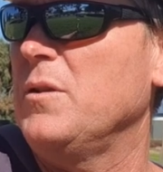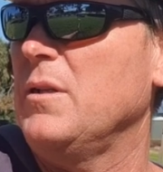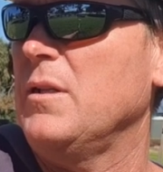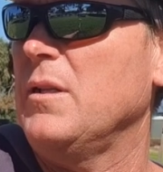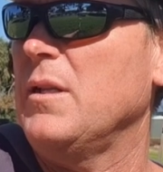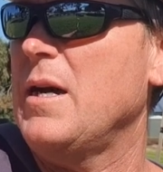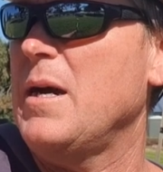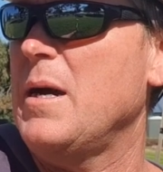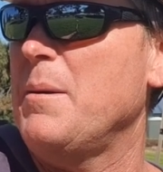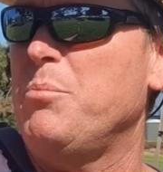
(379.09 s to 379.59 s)

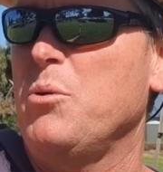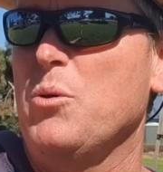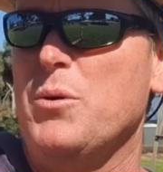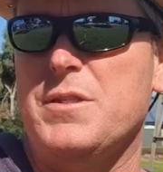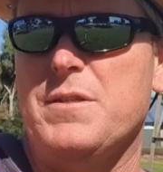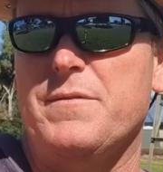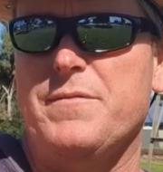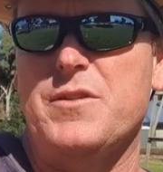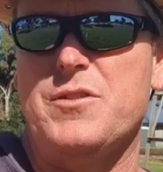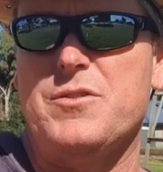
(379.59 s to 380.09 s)
little
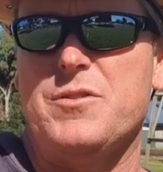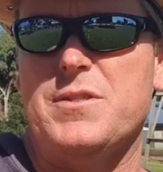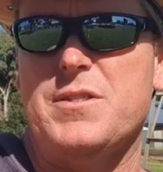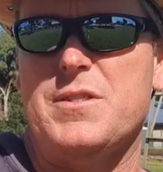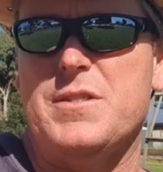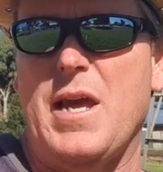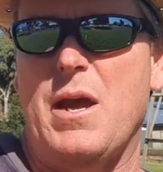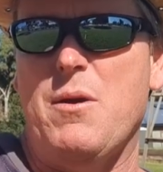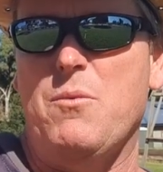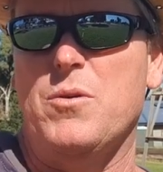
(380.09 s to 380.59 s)
points of
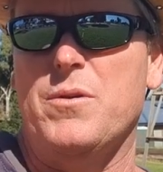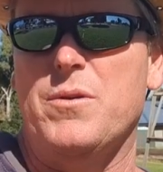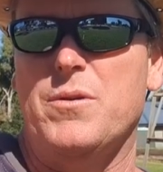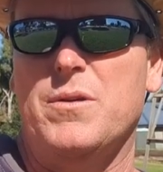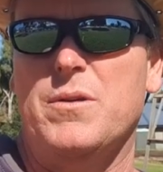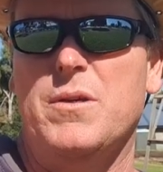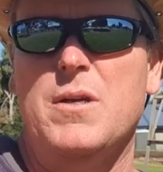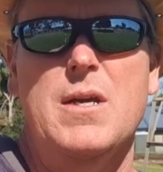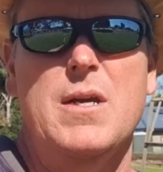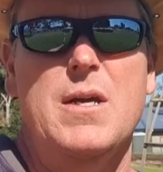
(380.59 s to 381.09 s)
interest that
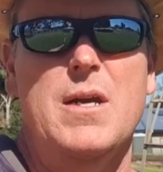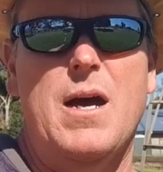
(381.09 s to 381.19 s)
were